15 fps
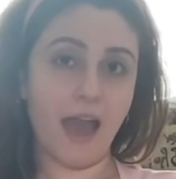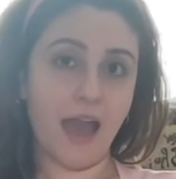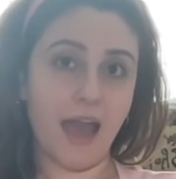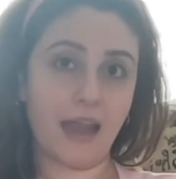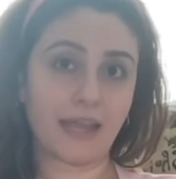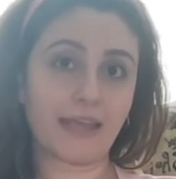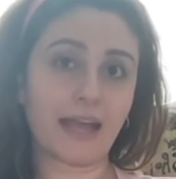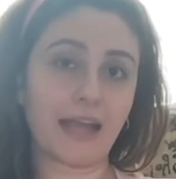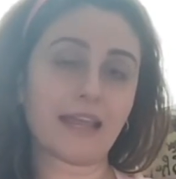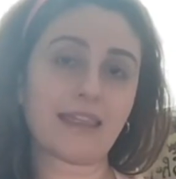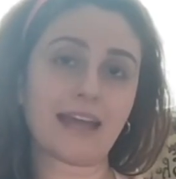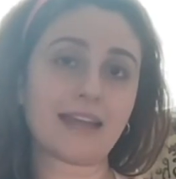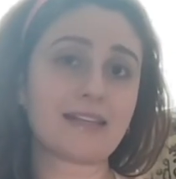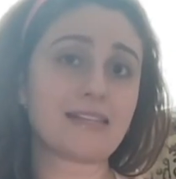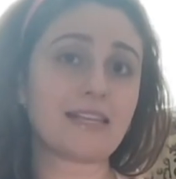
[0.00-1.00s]
And again,
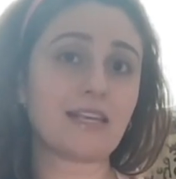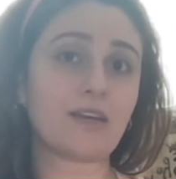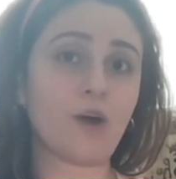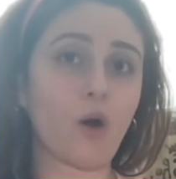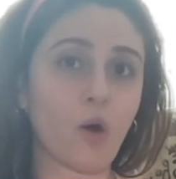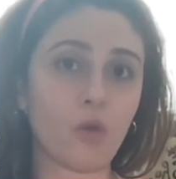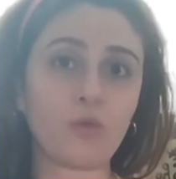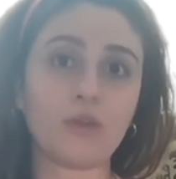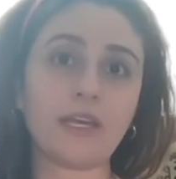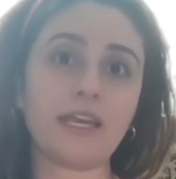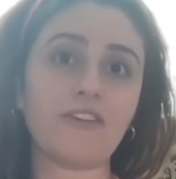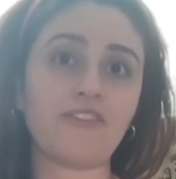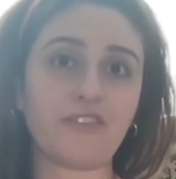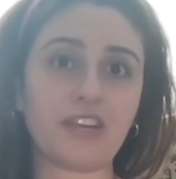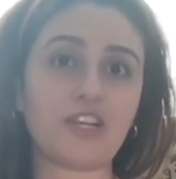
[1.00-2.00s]
that is the only
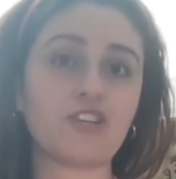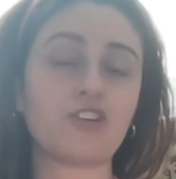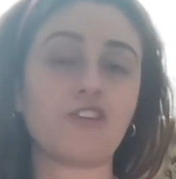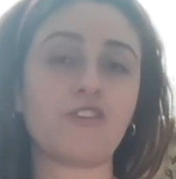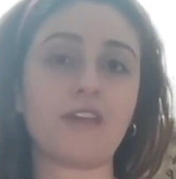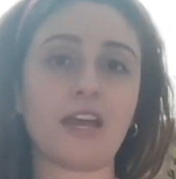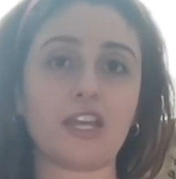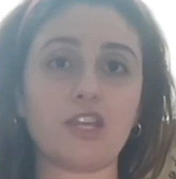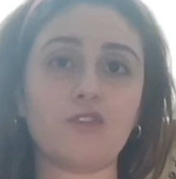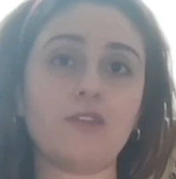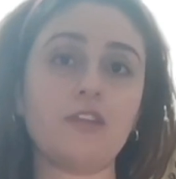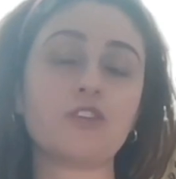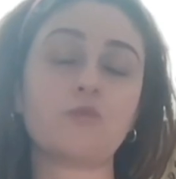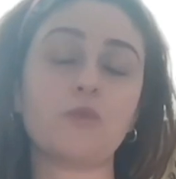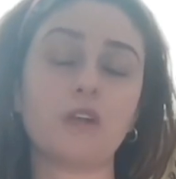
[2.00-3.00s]
feature that you
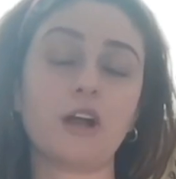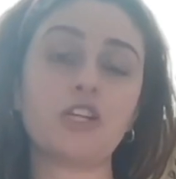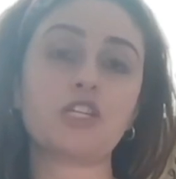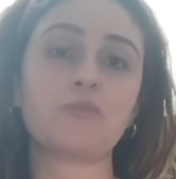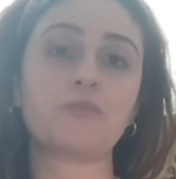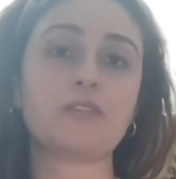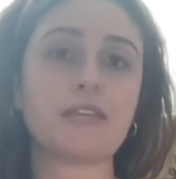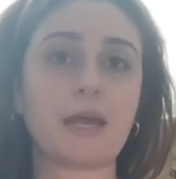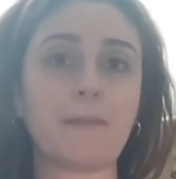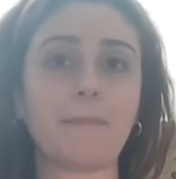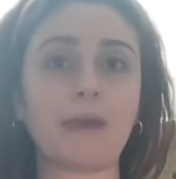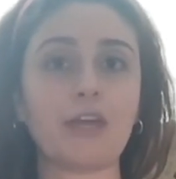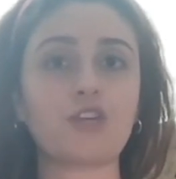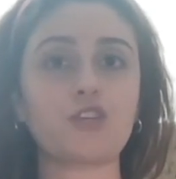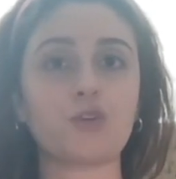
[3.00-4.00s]
need to 100%
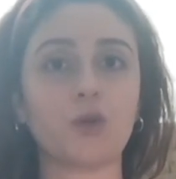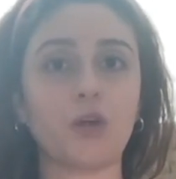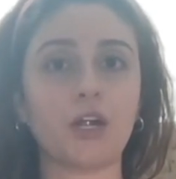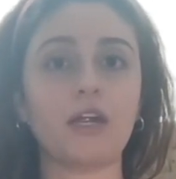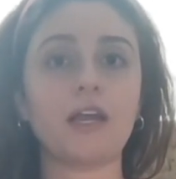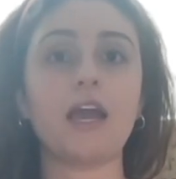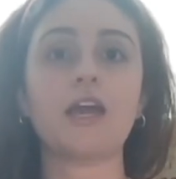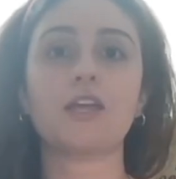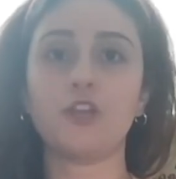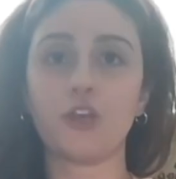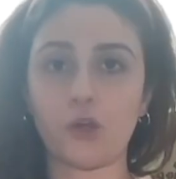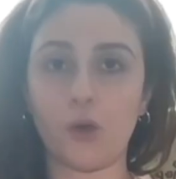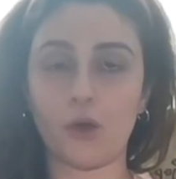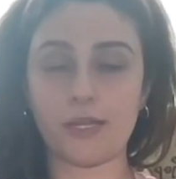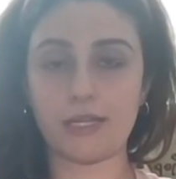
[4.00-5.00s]
make sure your
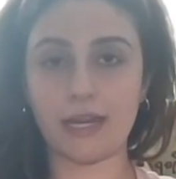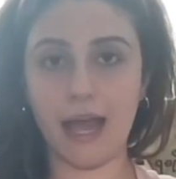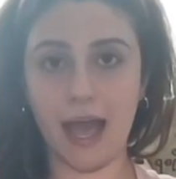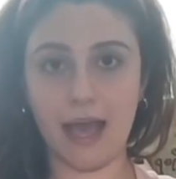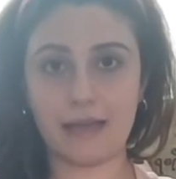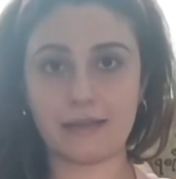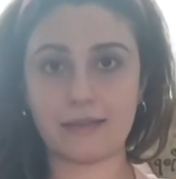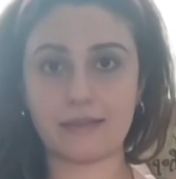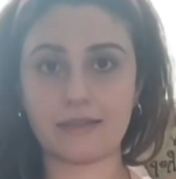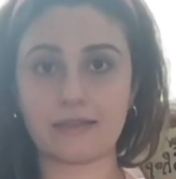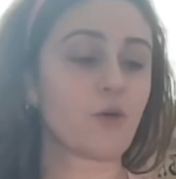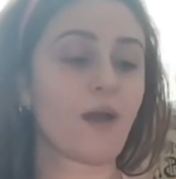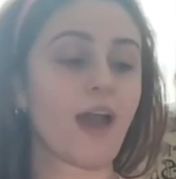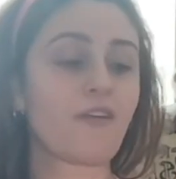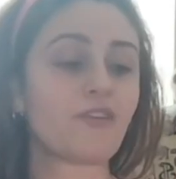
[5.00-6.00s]
corset has.
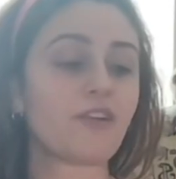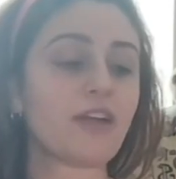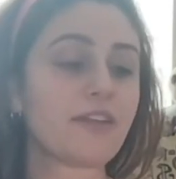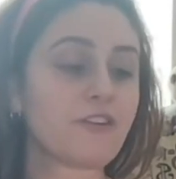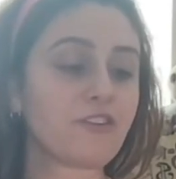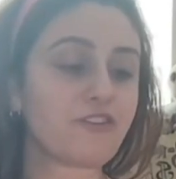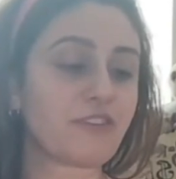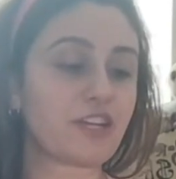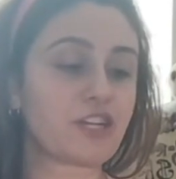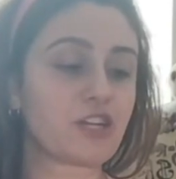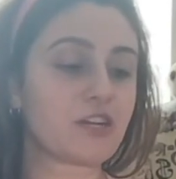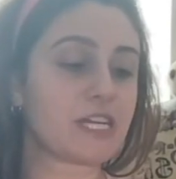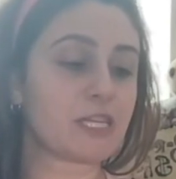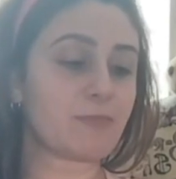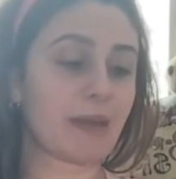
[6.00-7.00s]
Every other feature
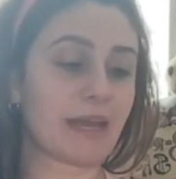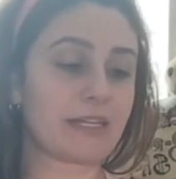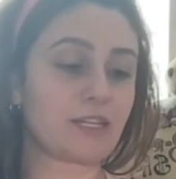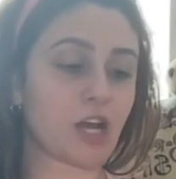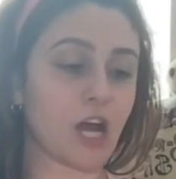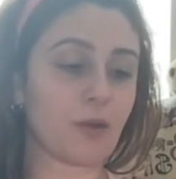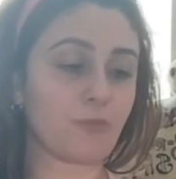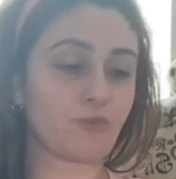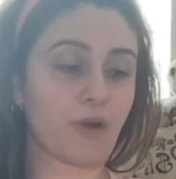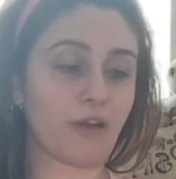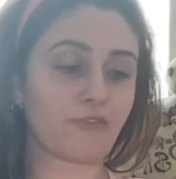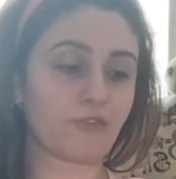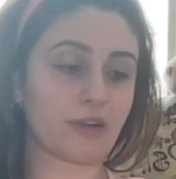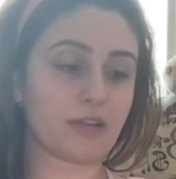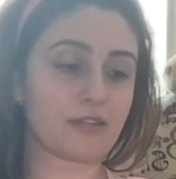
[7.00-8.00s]
is based on
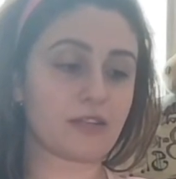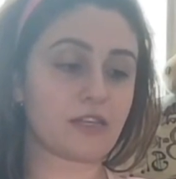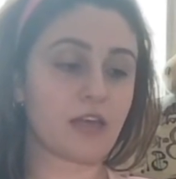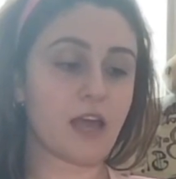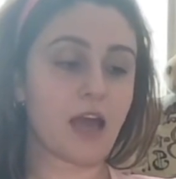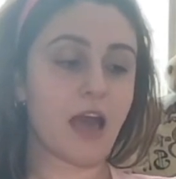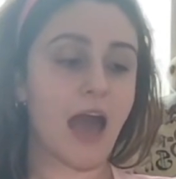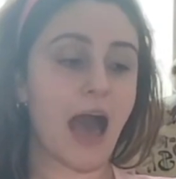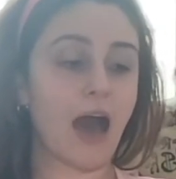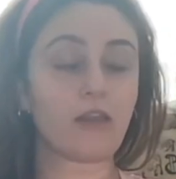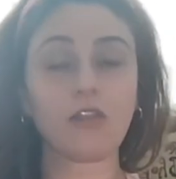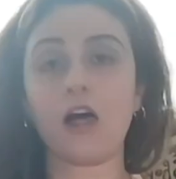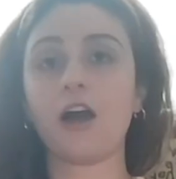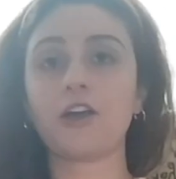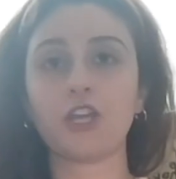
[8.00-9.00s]
preference, how
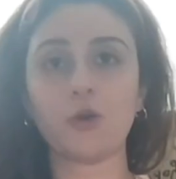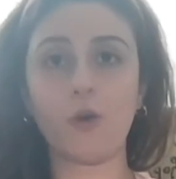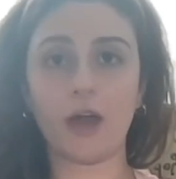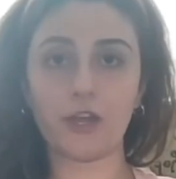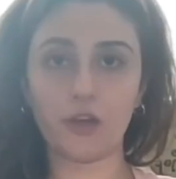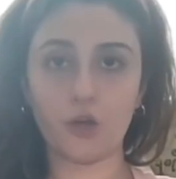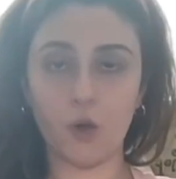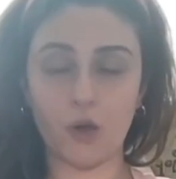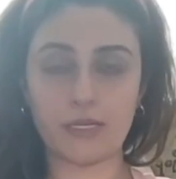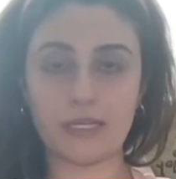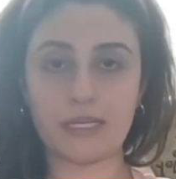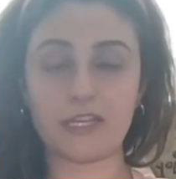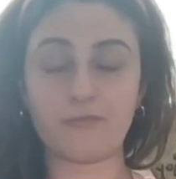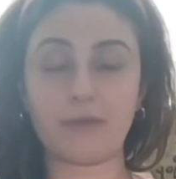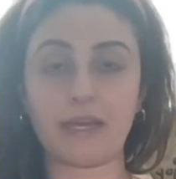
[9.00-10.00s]
long you want your corset
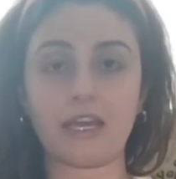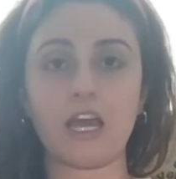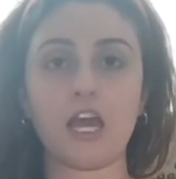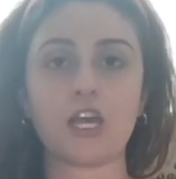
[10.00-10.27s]
to be.